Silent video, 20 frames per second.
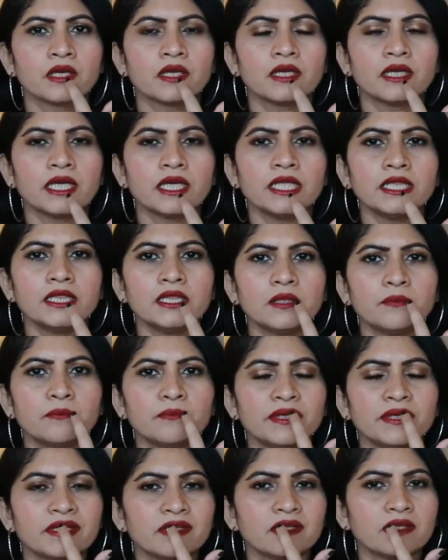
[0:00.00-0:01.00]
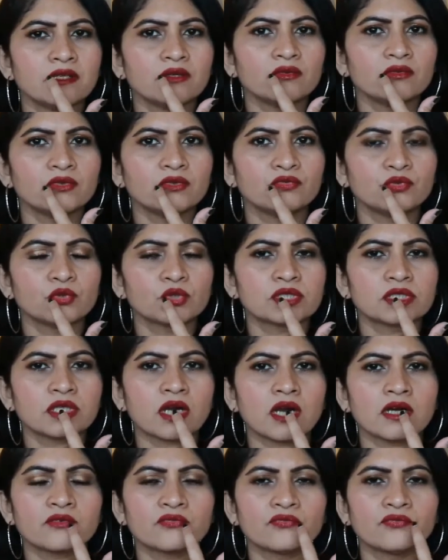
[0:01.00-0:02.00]
in the middle if you
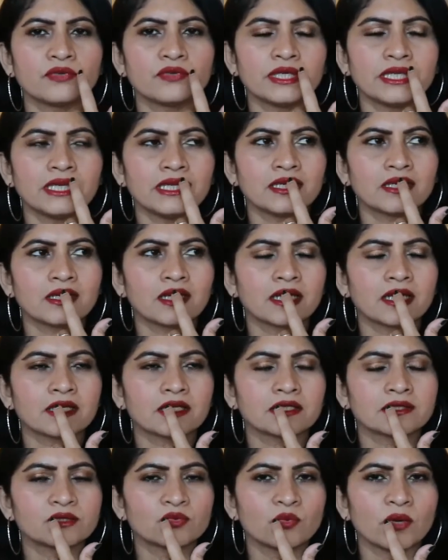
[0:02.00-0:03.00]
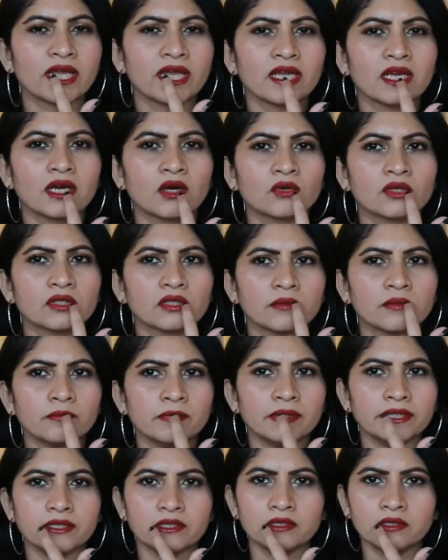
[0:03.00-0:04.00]
start feeling like it's wearing out in the
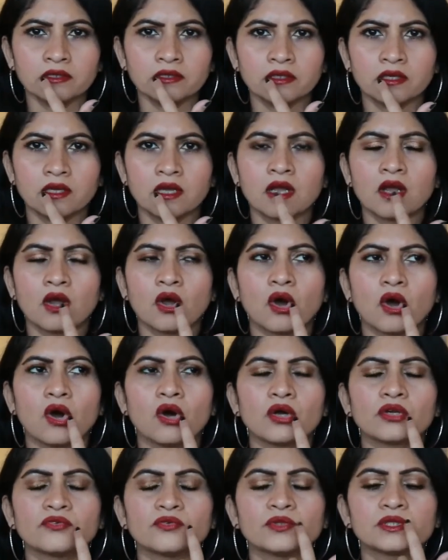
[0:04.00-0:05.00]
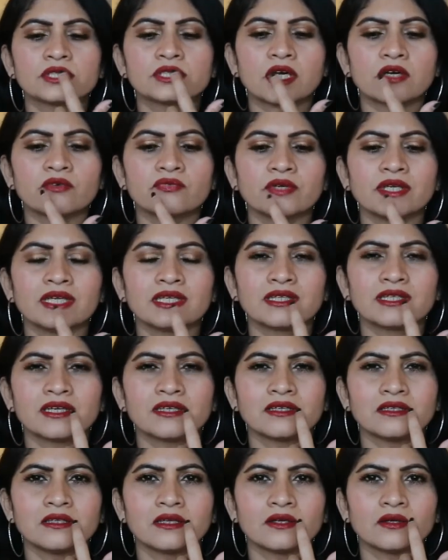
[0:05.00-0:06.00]
middle or if you start feeling
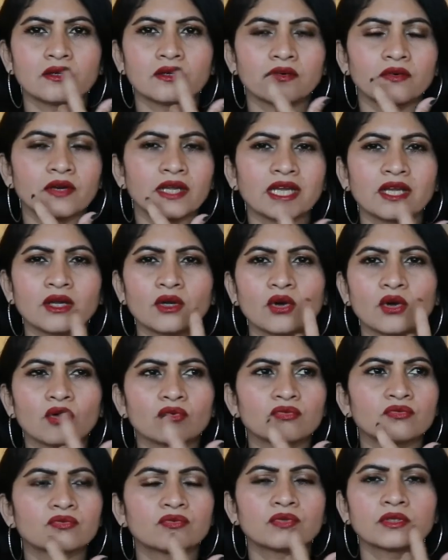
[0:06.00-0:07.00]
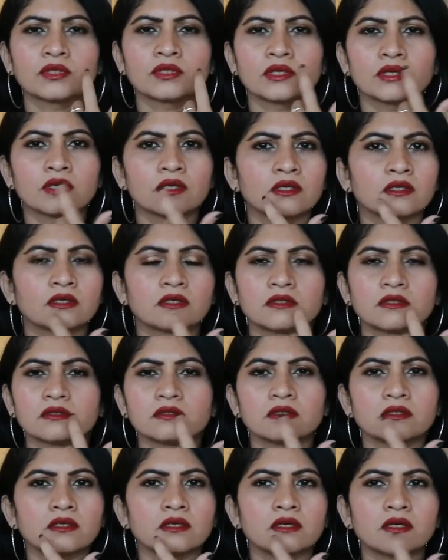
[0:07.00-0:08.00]
that that ring of
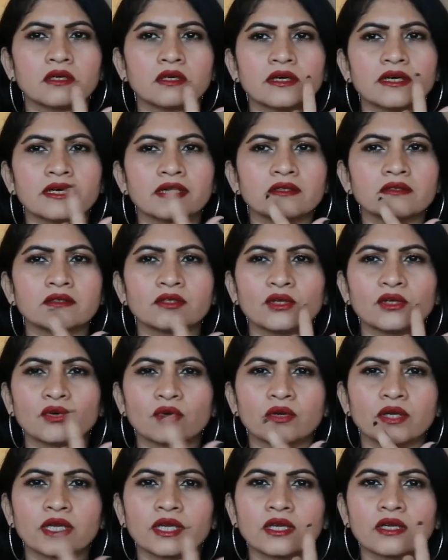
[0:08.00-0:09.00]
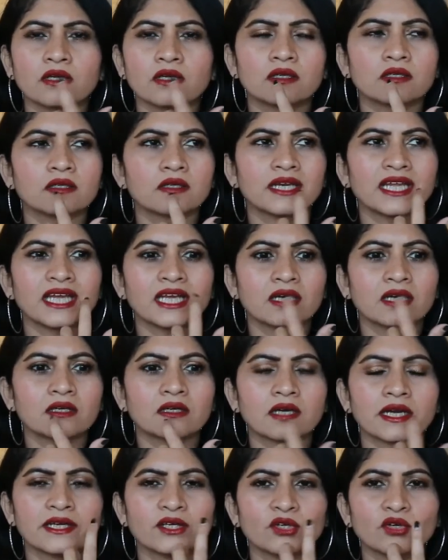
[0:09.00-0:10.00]
uh, you know ring ring
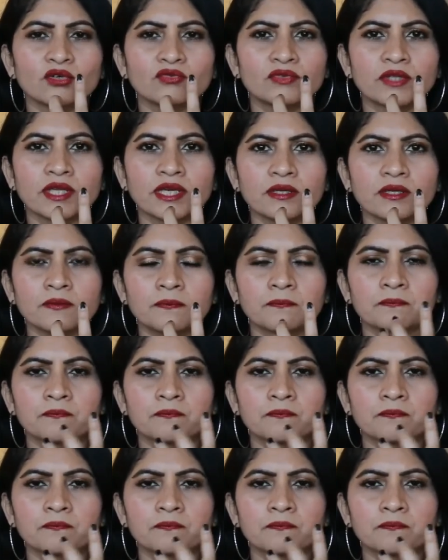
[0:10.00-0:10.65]
kind of there